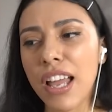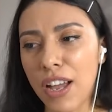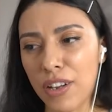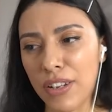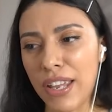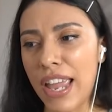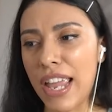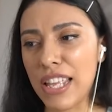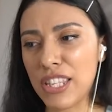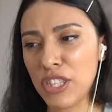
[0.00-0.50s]

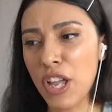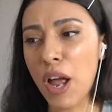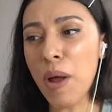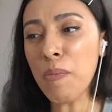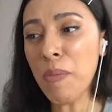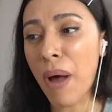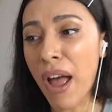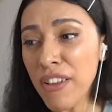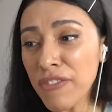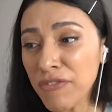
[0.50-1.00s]
Okay, it's not
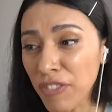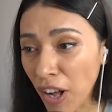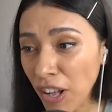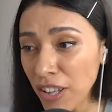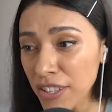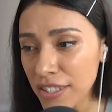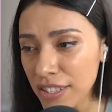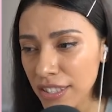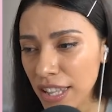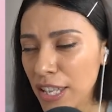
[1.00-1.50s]
my
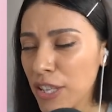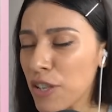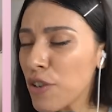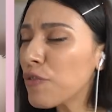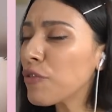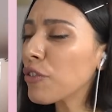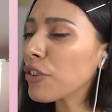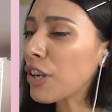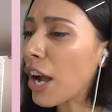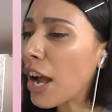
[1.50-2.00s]
fault that you
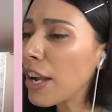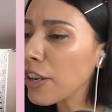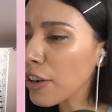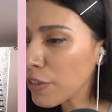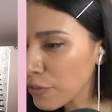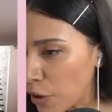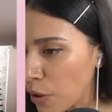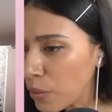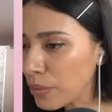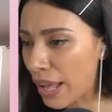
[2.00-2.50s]
forgot your
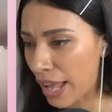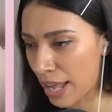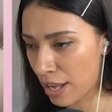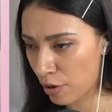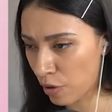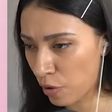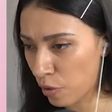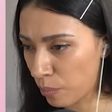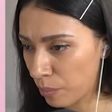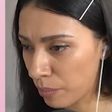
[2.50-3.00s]
phone at
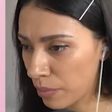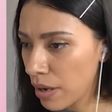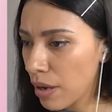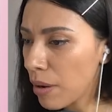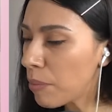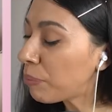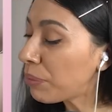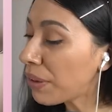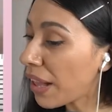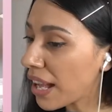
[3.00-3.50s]
home.
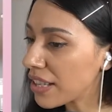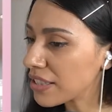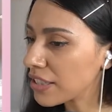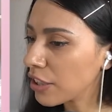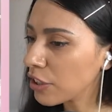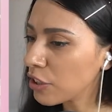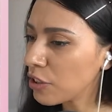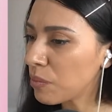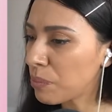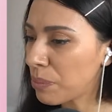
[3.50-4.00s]
Plus,
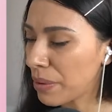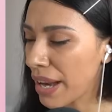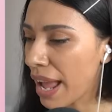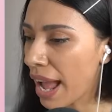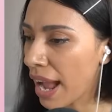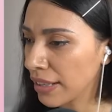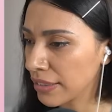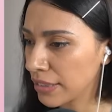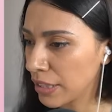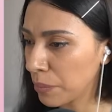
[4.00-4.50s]
you've been
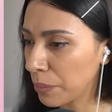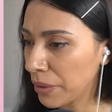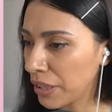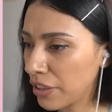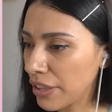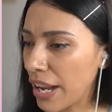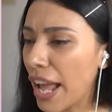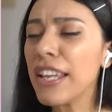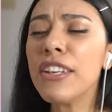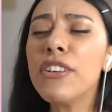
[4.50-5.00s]
acting
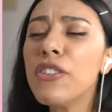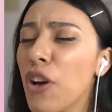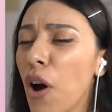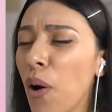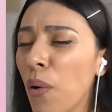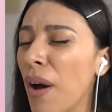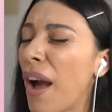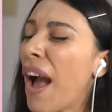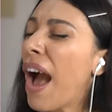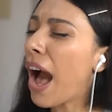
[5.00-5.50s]
weird. And you know,
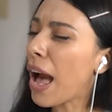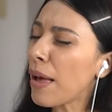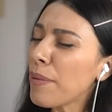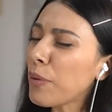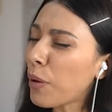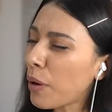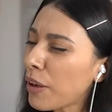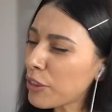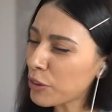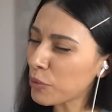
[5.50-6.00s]
I'm
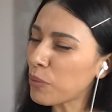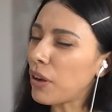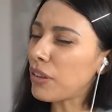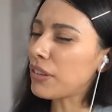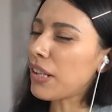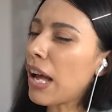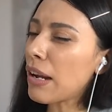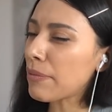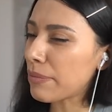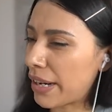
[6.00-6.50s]
going through a
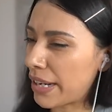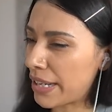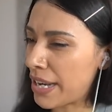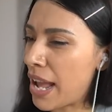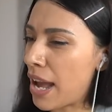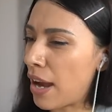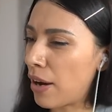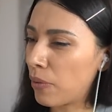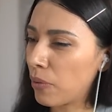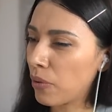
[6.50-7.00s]
lot right
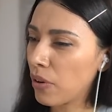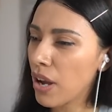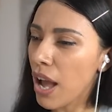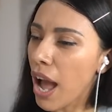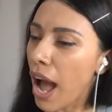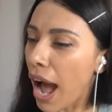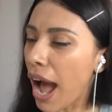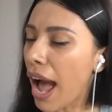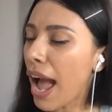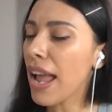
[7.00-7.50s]
now.
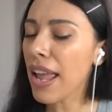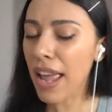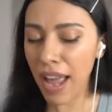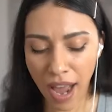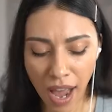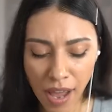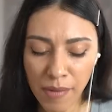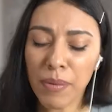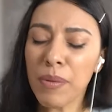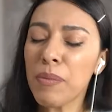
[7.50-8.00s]
I,
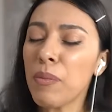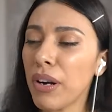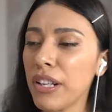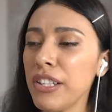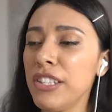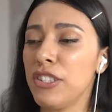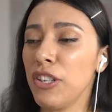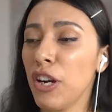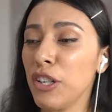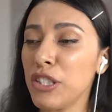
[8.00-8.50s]
I've been
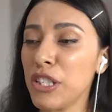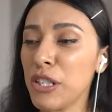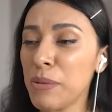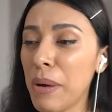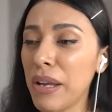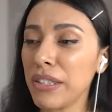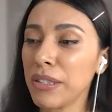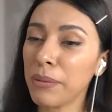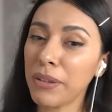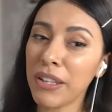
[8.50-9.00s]
wanting to talk to you
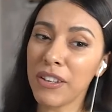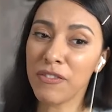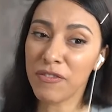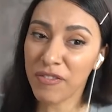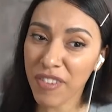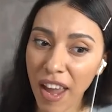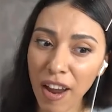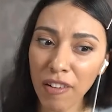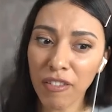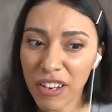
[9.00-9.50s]
about something
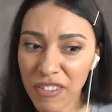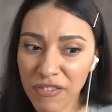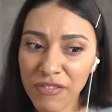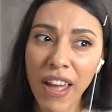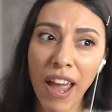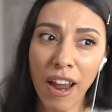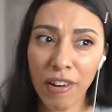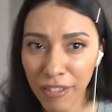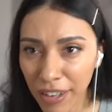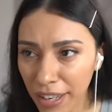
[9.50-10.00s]
very,
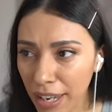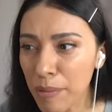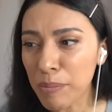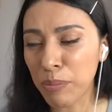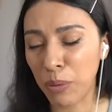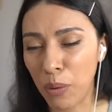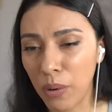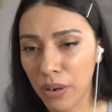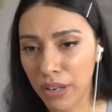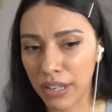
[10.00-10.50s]
very
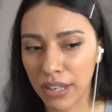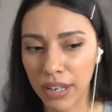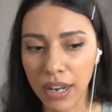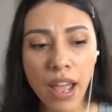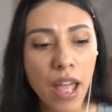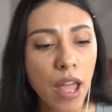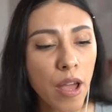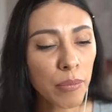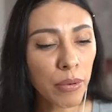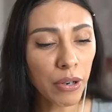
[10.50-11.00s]
important,
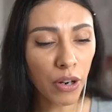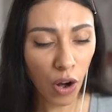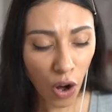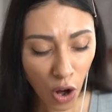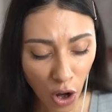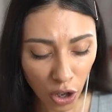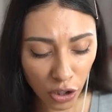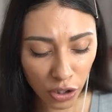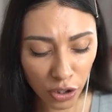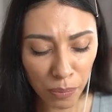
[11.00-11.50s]
but
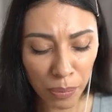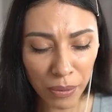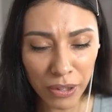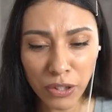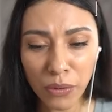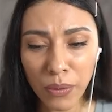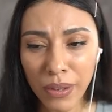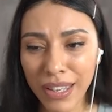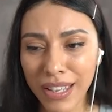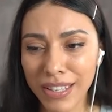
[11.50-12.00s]
all you've been
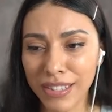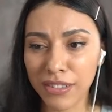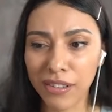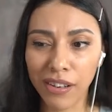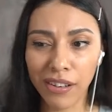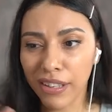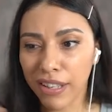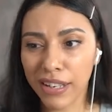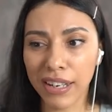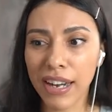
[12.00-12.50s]
doing is
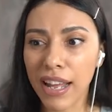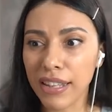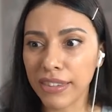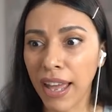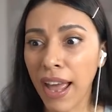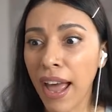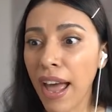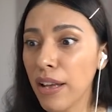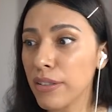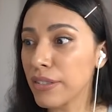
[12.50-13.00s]
going in and out the
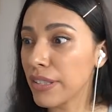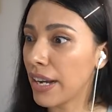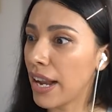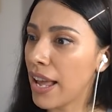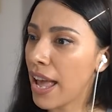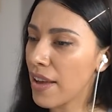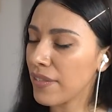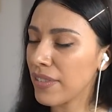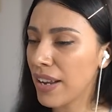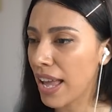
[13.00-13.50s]
house, and I
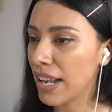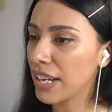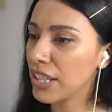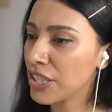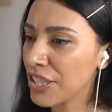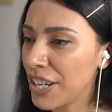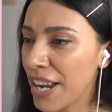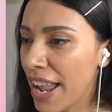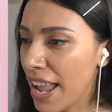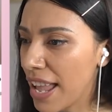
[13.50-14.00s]
haven't had a
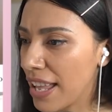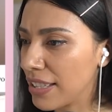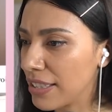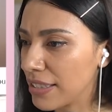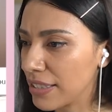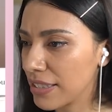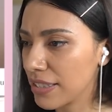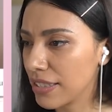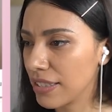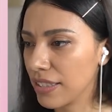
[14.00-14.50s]

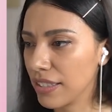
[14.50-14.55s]
chance.